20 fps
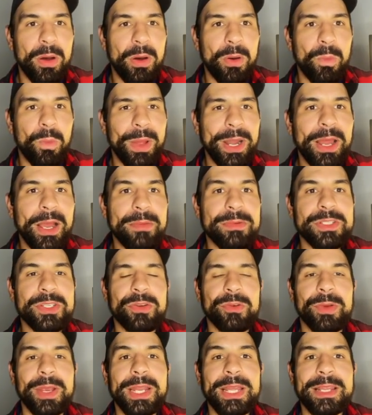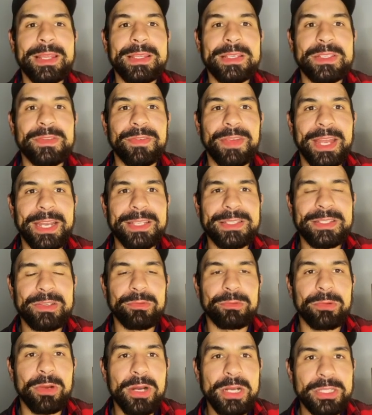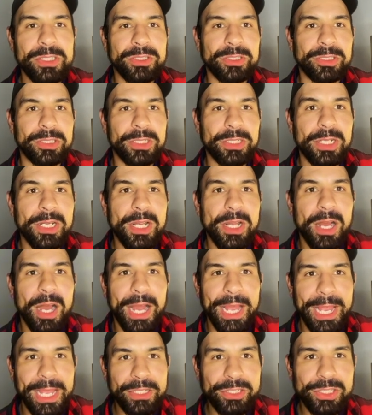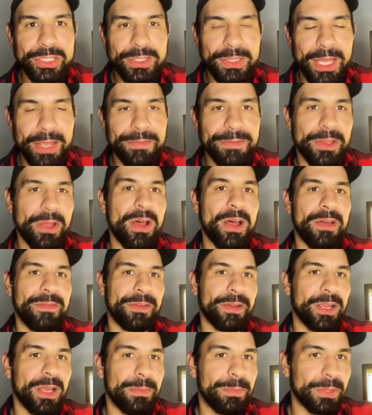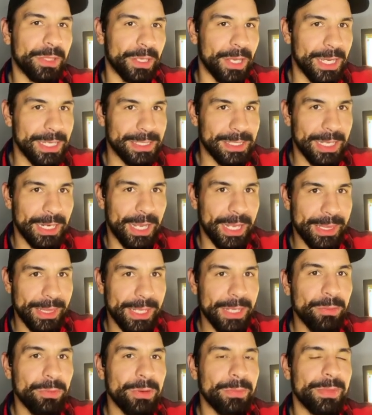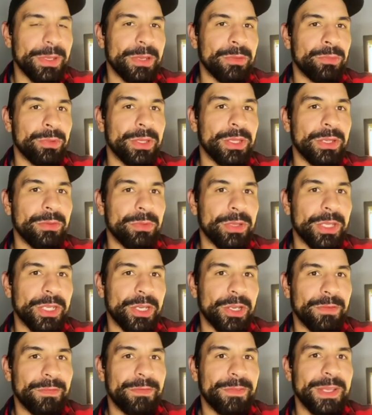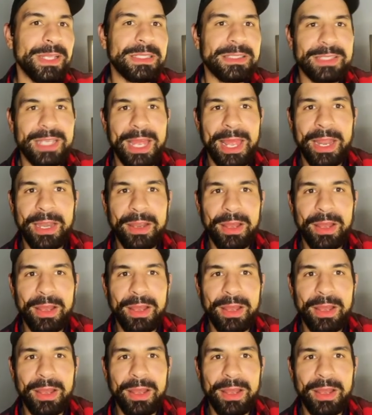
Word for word: when I was creating this fantasy roster, I actually left off a couple guys that I think would be really, really good fits, and